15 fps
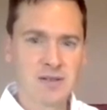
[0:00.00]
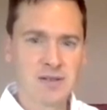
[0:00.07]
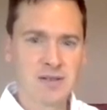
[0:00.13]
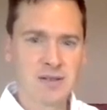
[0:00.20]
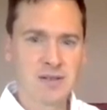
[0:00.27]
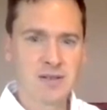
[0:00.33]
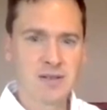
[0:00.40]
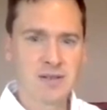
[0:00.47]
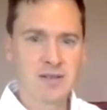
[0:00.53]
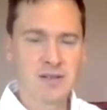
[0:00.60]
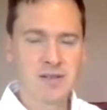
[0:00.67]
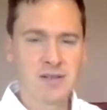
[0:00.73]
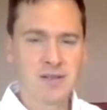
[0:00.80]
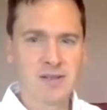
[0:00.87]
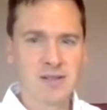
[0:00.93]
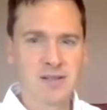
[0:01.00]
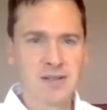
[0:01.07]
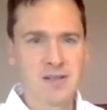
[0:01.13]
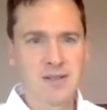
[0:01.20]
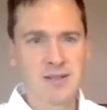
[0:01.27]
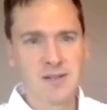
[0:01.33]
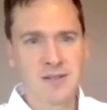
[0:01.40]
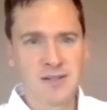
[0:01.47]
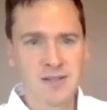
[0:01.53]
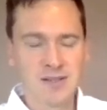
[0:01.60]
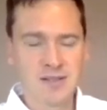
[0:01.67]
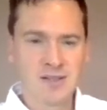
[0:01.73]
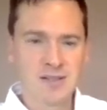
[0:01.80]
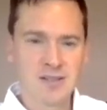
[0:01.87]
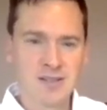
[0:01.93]

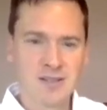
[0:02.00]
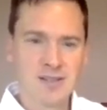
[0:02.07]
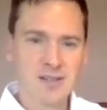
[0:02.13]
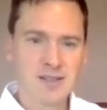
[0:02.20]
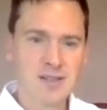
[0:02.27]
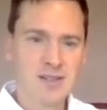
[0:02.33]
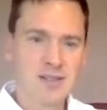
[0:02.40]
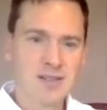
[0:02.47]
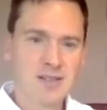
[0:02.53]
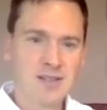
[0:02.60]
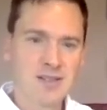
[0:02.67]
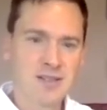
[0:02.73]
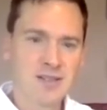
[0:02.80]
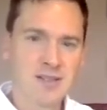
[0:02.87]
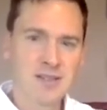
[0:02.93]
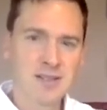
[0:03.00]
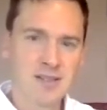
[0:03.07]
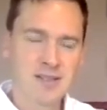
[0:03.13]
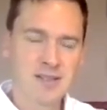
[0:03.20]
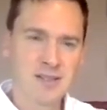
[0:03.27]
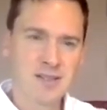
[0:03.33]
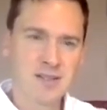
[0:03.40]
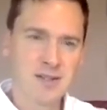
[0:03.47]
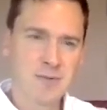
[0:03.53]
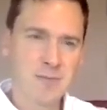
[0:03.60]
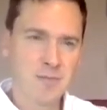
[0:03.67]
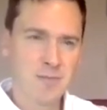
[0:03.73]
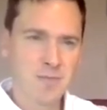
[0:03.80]
[no speech]